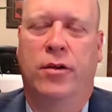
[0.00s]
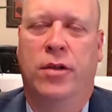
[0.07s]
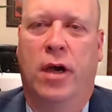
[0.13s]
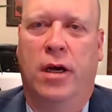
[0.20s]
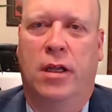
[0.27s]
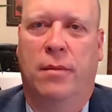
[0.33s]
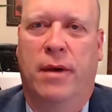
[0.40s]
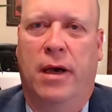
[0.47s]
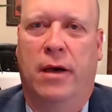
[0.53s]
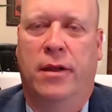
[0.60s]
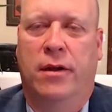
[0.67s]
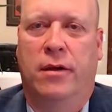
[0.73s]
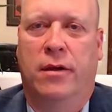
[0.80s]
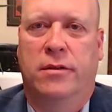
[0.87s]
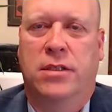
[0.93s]
talked about
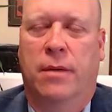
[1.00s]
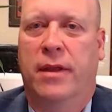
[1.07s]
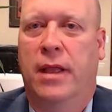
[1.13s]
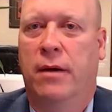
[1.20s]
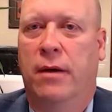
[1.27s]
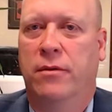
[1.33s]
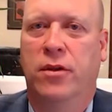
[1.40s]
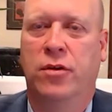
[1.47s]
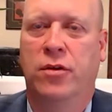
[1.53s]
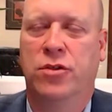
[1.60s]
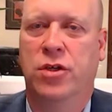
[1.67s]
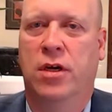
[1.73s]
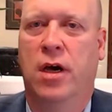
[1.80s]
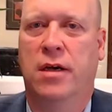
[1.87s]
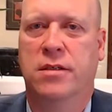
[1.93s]
something that used
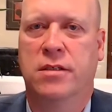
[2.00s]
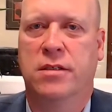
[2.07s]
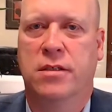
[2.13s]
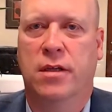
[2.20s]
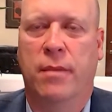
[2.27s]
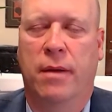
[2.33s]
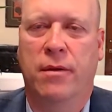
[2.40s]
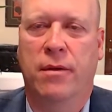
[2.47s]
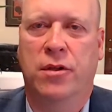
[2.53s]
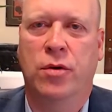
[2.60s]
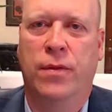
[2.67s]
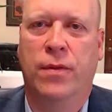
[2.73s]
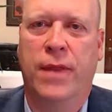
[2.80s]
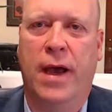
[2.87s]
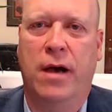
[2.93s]
to cost maybe
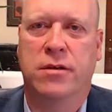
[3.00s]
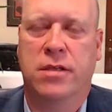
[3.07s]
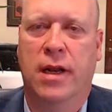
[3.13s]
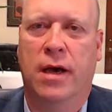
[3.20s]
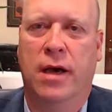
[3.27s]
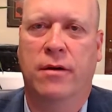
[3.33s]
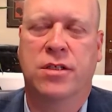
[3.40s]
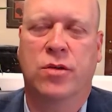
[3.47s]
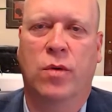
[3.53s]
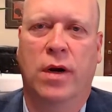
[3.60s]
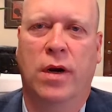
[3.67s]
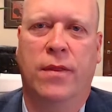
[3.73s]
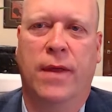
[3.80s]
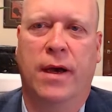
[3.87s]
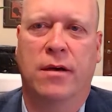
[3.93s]
$2,000, now it's
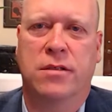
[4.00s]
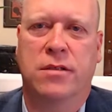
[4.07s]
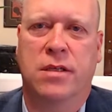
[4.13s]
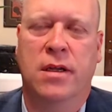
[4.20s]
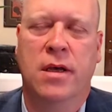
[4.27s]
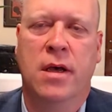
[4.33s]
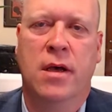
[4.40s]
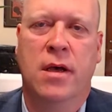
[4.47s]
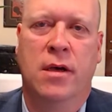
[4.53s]
$20,000.